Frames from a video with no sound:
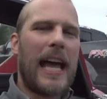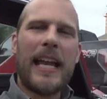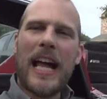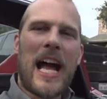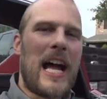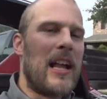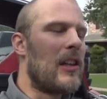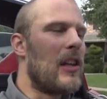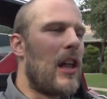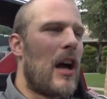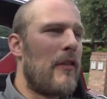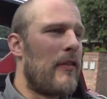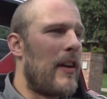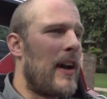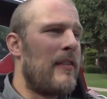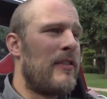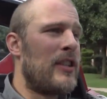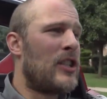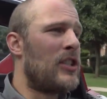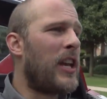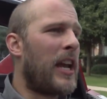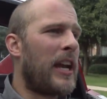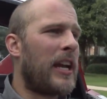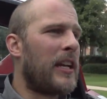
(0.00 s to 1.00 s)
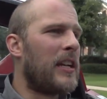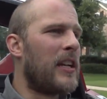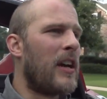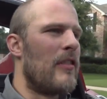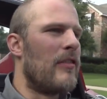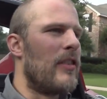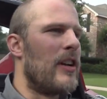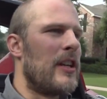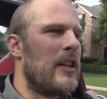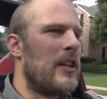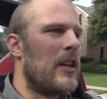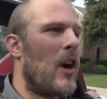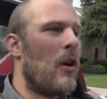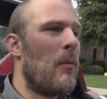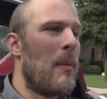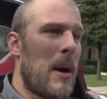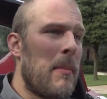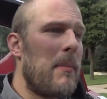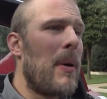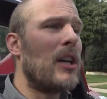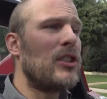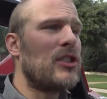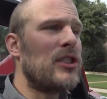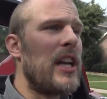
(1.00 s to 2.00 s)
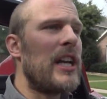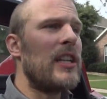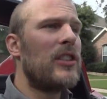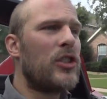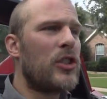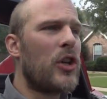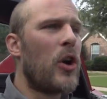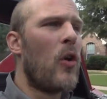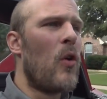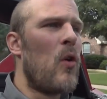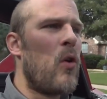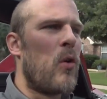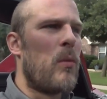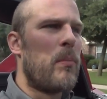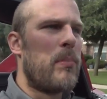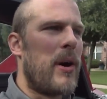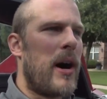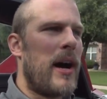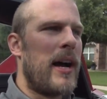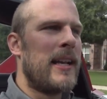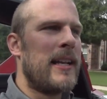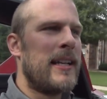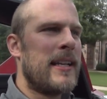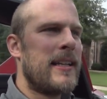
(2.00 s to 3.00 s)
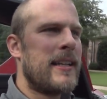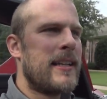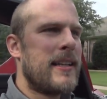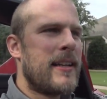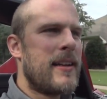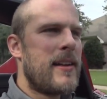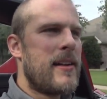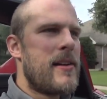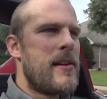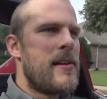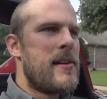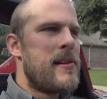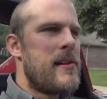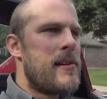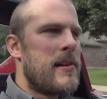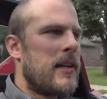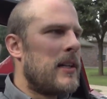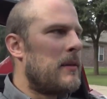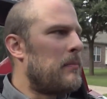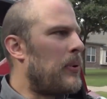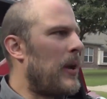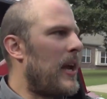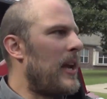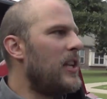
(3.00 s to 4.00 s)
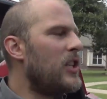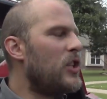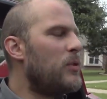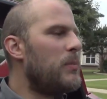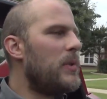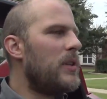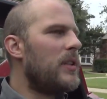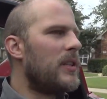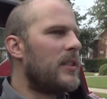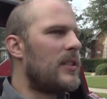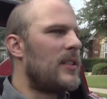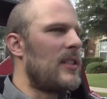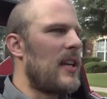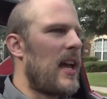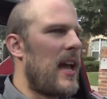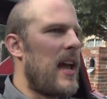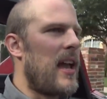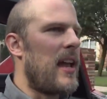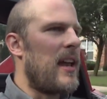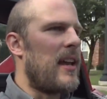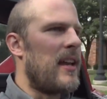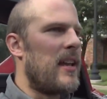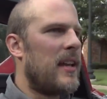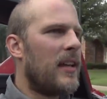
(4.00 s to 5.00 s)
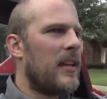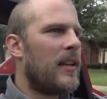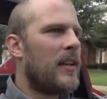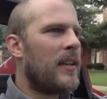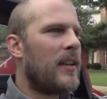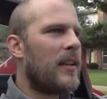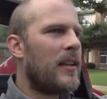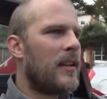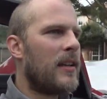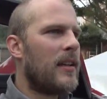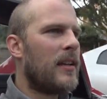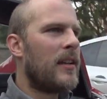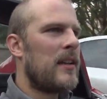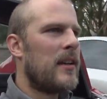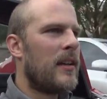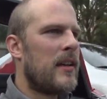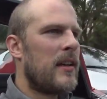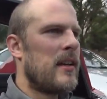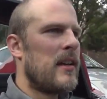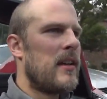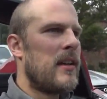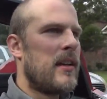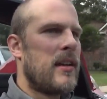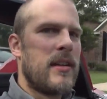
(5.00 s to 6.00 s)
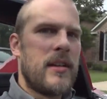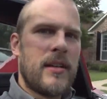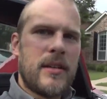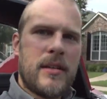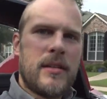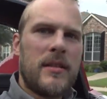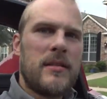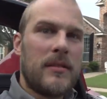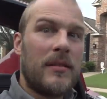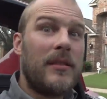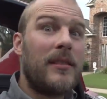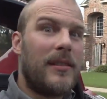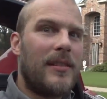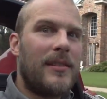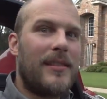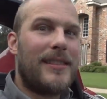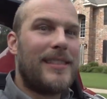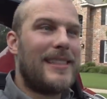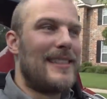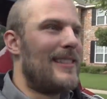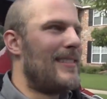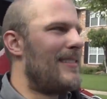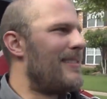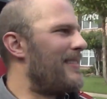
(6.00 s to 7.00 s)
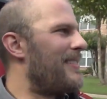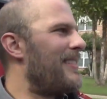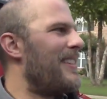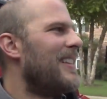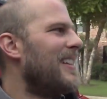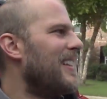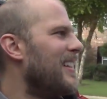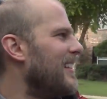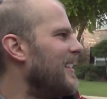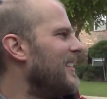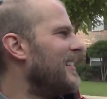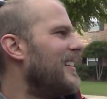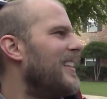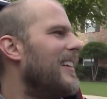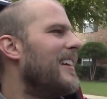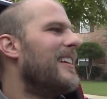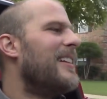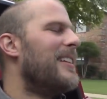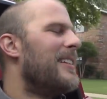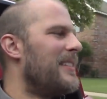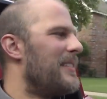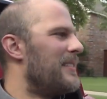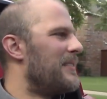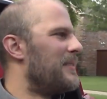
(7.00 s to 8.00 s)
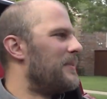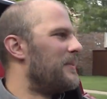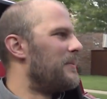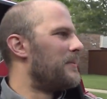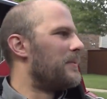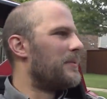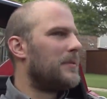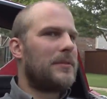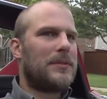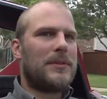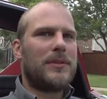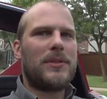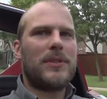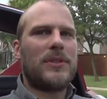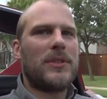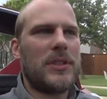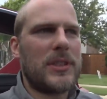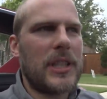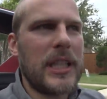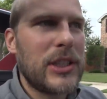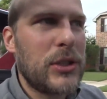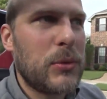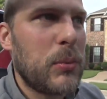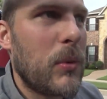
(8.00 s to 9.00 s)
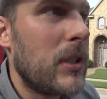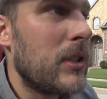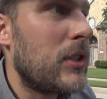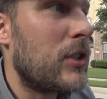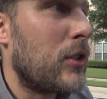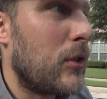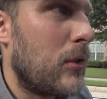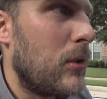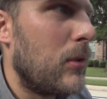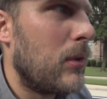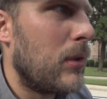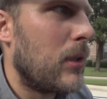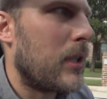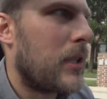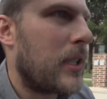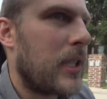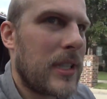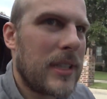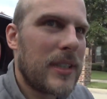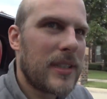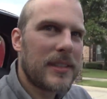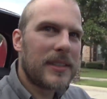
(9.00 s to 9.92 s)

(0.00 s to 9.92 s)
And I love every second of it. You know, my Mustang's cool, but it pains me to say. Oh, he's gonna say it, he's gonna say it. This one's cooler.